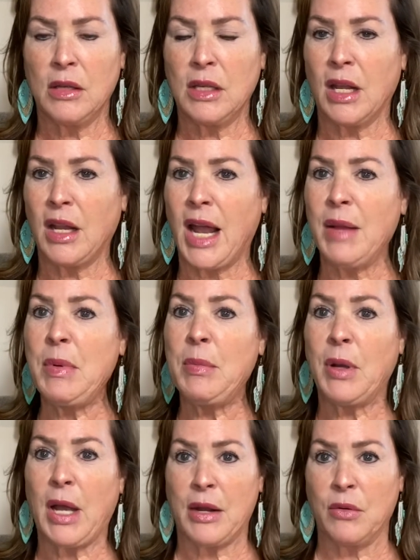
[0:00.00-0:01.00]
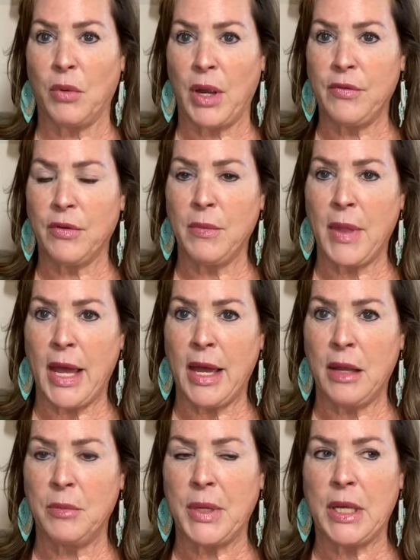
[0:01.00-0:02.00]
A lot of people got away from
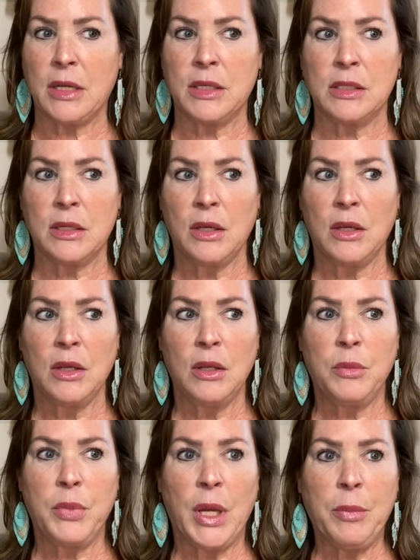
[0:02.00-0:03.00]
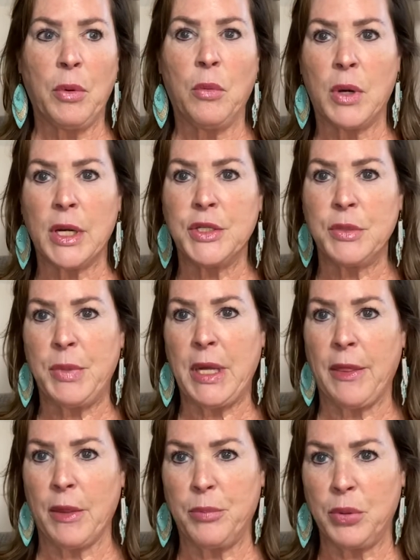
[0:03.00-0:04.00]
that because people wanted to be
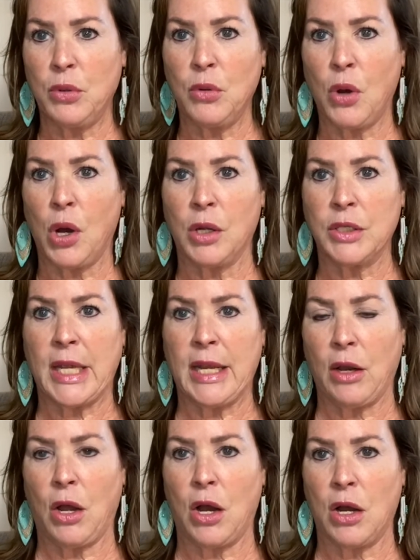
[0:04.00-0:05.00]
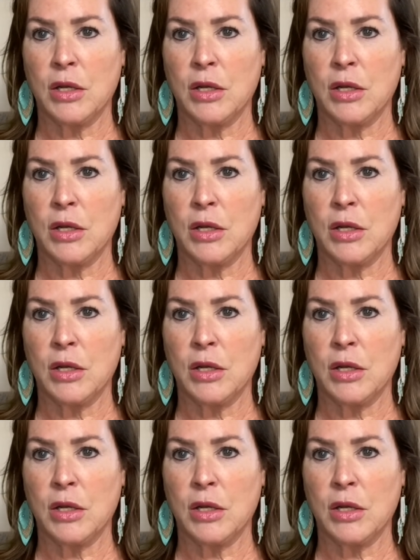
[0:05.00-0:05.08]
in the pool all day long.